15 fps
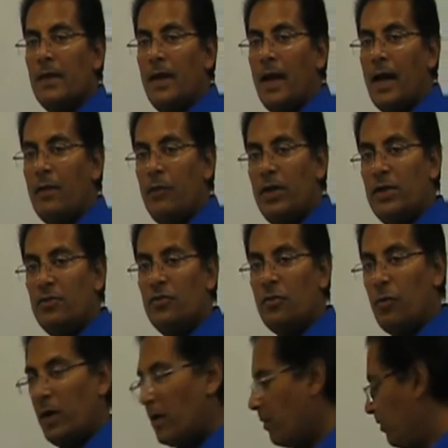And we can
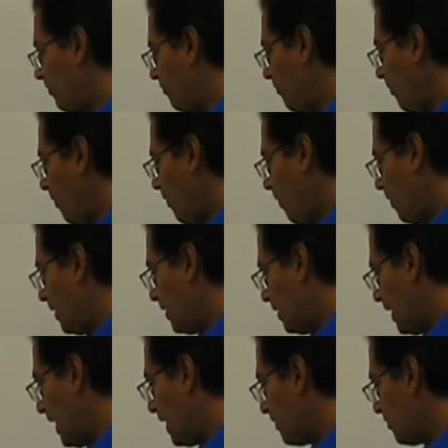square root 4
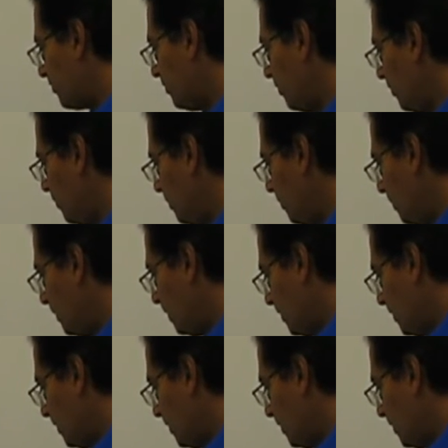as 2,